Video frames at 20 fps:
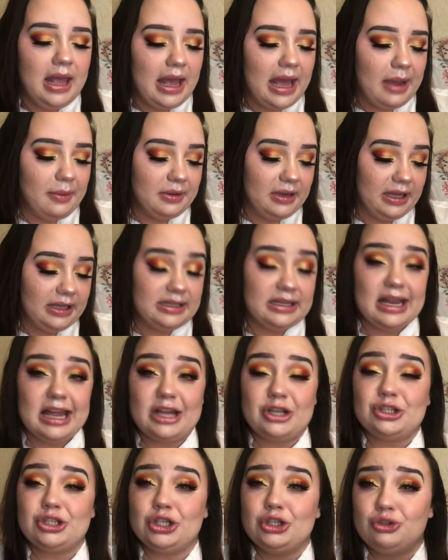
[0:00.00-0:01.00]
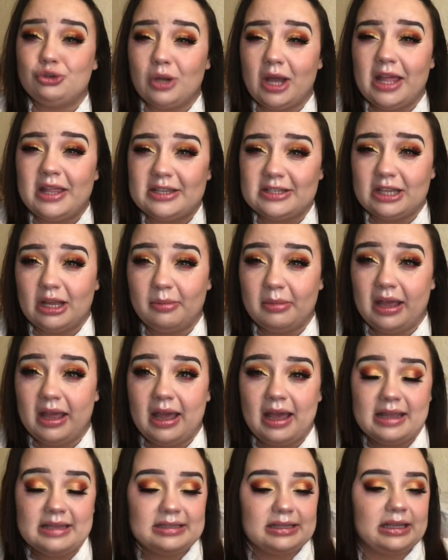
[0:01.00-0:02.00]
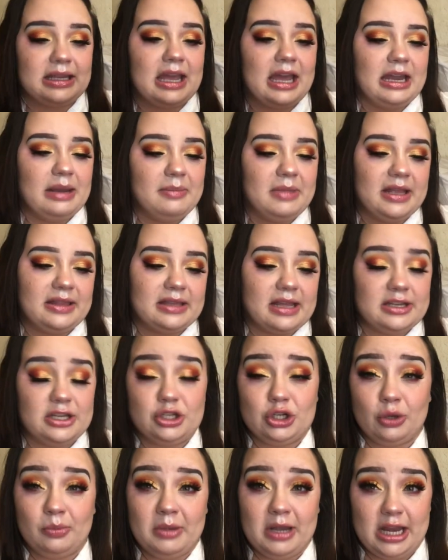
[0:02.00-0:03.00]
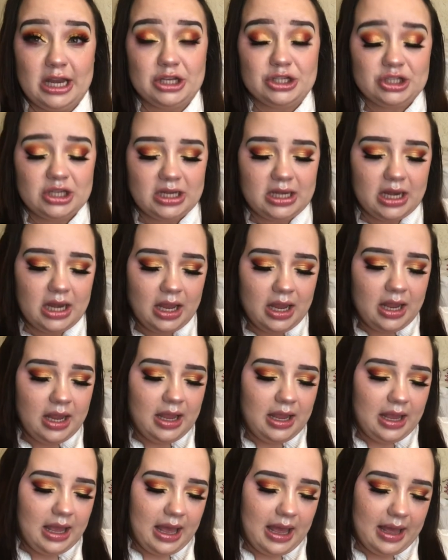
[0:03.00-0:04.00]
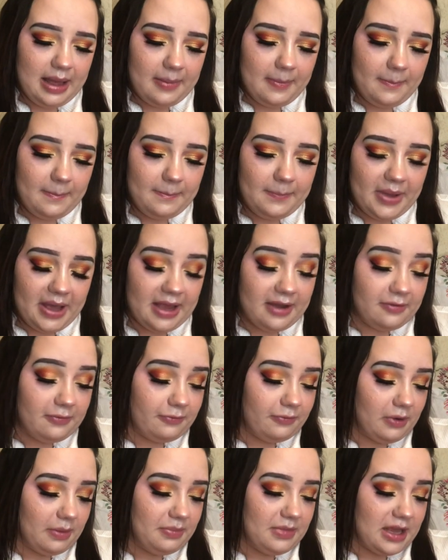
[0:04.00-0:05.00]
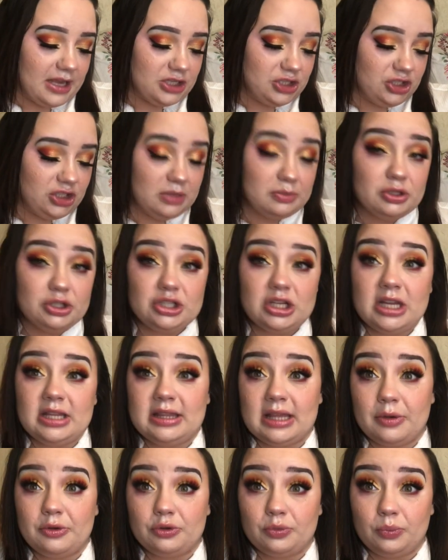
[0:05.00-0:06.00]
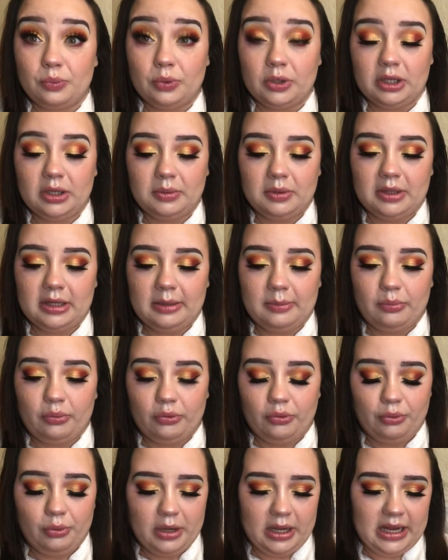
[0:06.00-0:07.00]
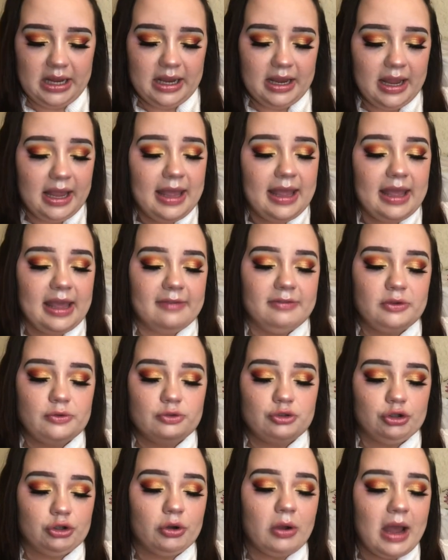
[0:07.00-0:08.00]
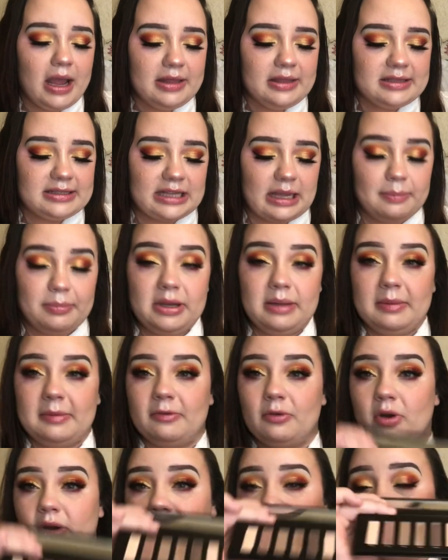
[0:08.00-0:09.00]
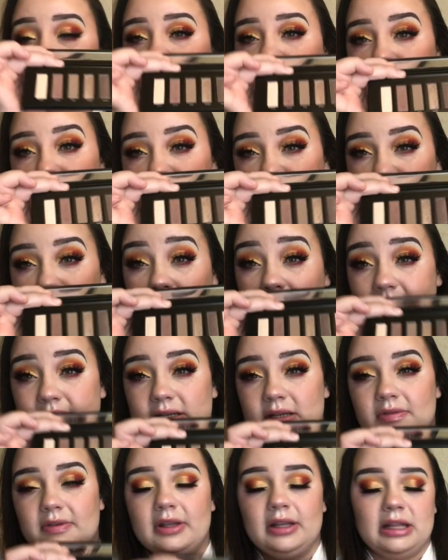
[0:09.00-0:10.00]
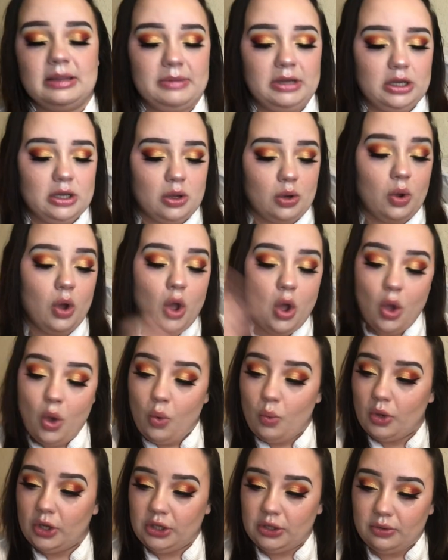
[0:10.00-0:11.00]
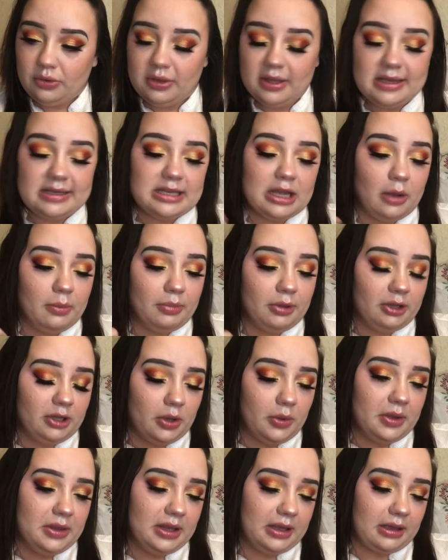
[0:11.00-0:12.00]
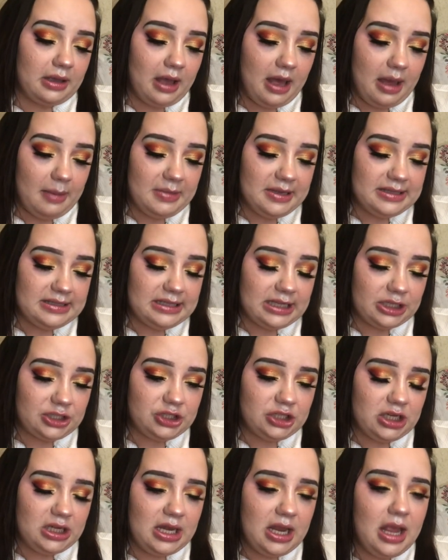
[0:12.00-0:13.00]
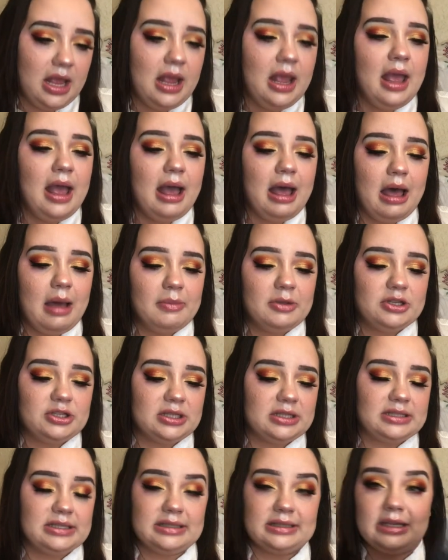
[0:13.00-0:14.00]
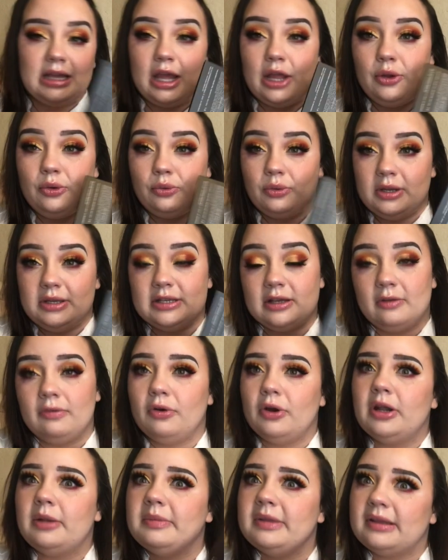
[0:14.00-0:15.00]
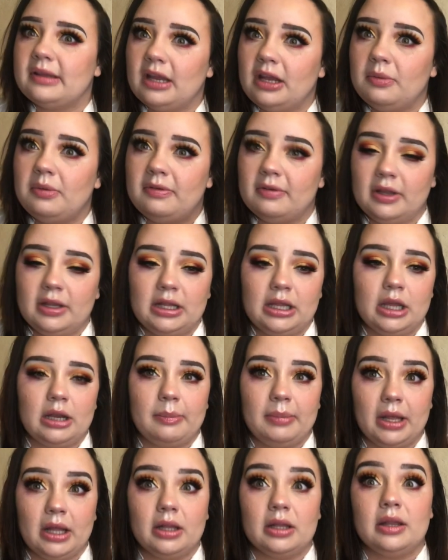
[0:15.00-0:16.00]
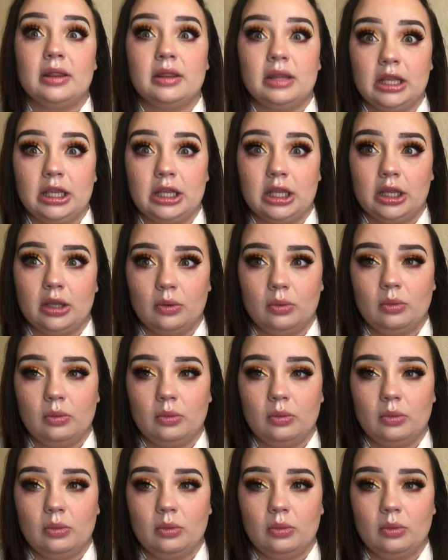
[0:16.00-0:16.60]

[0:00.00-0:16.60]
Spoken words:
I would like to actually try this on my eyes and kind of make that determination. But from that shimmer shade, that was really, really pretty. If you tried this company before, if you tried this palette, definitely let me know what you think down below in the comment section. How much does this guy retail for? And I'm excited we finally got a palette. Thank you.